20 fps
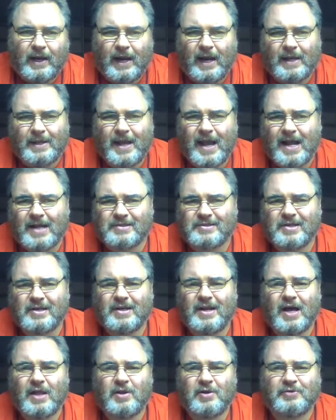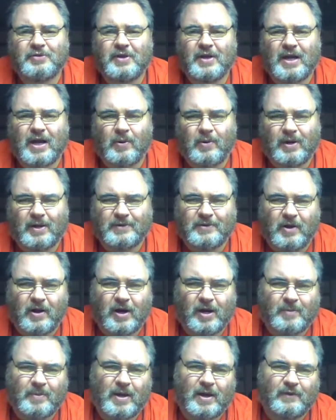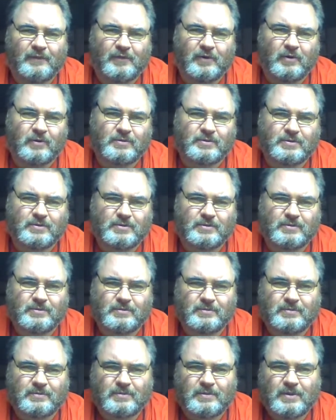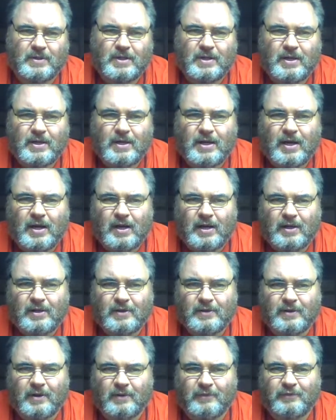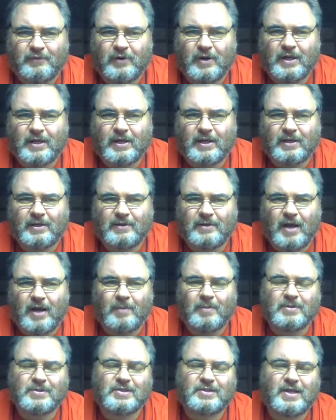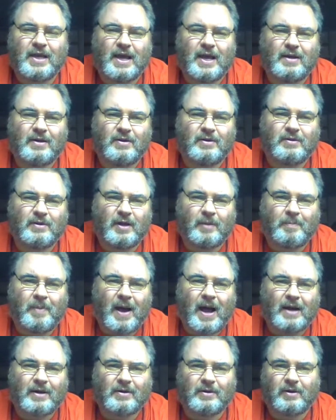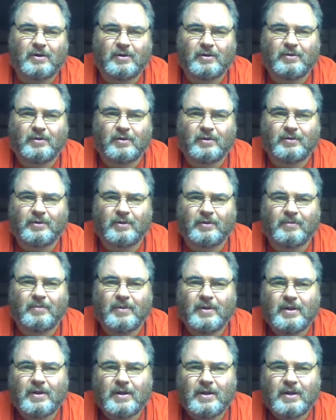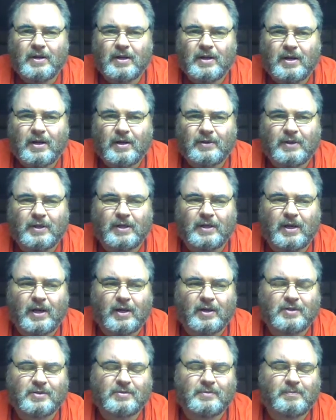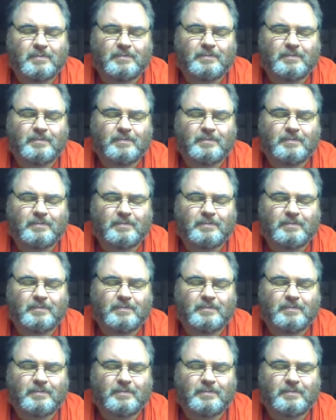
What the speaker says: And that's another thing I want to talk about, folks. The freaking double standard and the hypocrisy, or the